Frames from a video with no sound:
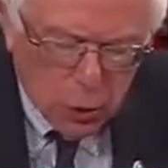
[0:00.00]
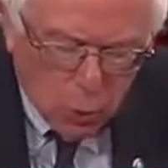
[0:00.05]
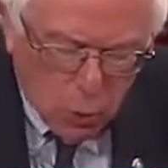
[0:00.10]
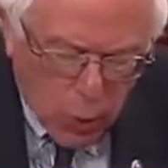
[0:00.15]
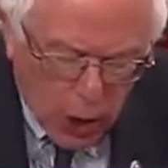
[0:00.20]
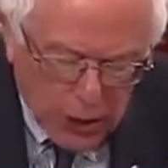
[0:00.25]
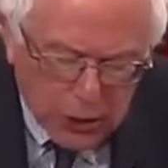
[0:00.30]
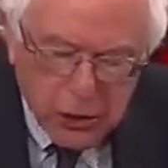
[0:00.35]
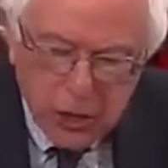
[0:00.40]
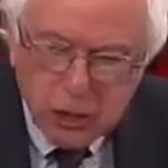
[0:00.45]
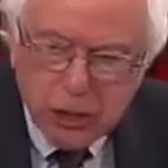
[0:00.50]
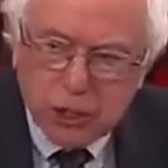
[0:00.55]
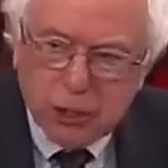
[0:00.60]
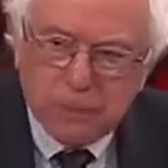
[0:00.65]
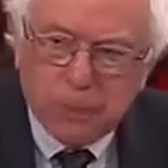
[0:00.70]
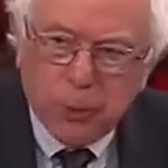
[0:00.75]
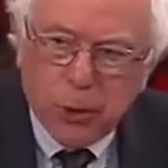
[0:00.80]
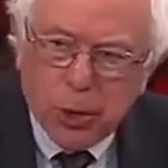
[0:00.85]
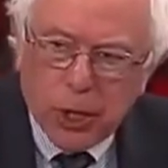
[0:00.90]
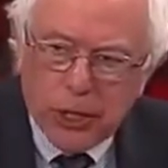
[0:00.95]
what the
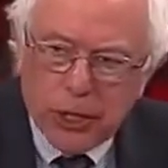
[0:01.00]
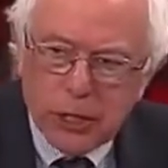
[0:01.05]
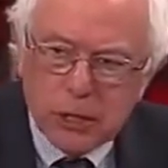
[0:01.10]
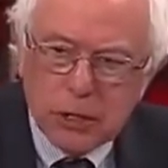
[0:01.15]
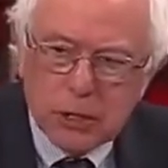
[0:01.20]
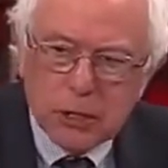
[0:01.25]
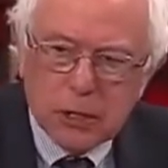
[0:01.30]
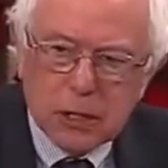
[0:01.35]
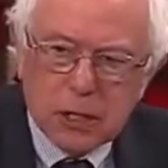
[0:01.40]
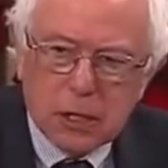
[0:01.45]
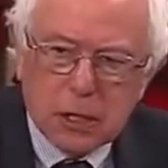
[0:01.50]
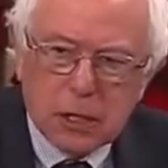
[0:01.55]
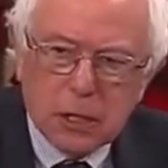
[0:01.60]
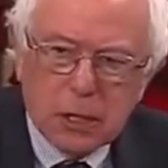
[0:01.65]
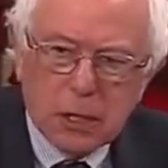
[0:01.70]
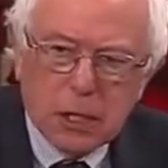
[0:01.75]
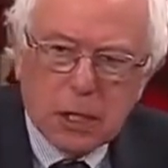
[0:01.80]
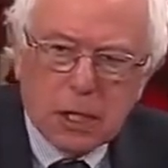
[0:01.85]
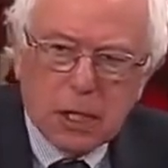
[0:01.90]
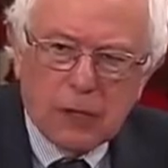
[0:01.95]
supporters
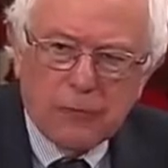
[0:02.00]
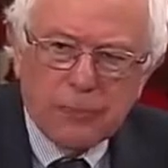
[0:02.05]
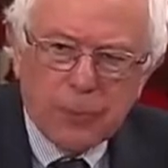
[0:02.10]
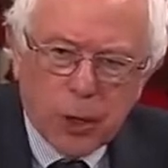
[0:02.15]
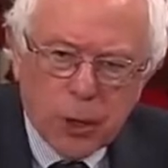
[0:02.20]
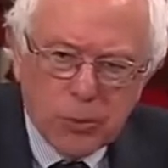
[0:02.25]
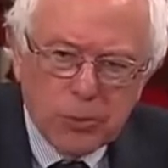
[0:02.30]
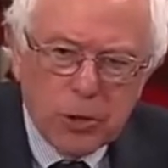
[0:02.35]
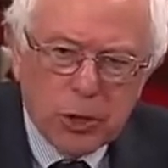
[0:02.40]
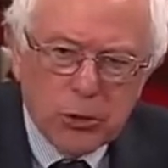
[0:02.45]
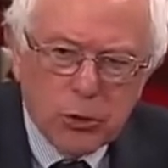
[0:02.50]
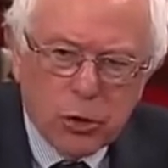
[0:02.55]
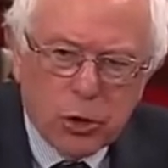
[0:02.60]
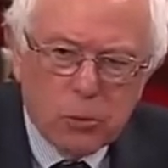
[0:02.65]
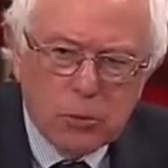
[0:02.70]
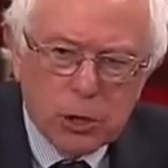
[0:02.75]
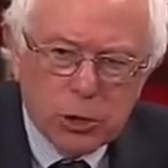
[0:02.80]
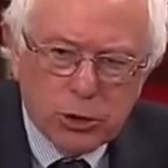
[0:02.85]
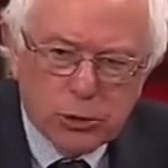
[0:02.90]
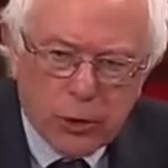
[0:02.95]
of permanent
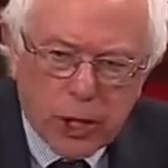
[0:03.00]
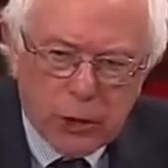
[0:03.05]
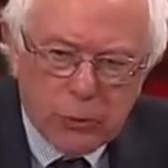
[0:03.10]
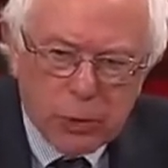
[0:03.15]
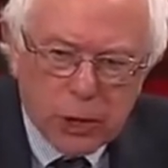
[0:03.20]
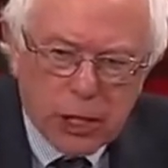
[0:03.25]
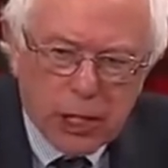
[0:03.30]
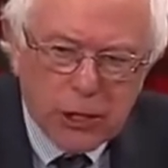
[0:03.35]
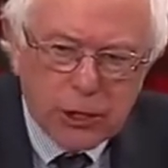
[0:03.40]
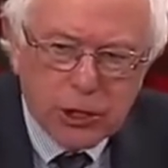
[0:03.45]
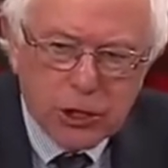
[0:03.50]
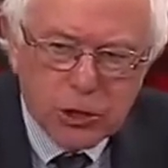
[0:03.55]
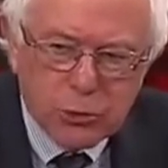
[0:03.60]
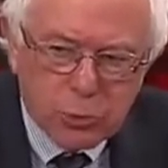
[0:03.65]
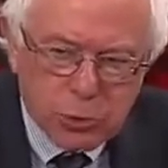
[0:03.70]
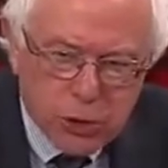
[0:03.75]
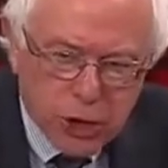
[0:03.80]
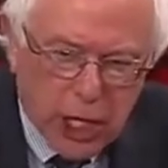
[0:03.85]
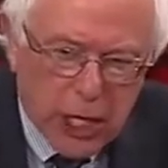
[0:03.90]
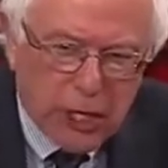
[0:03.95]
normal trade relations
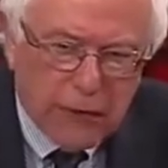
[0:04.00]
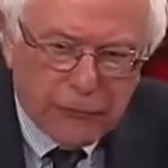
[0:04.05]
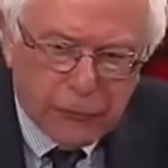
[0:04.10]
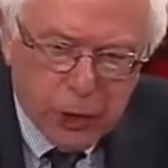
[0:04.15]
with China,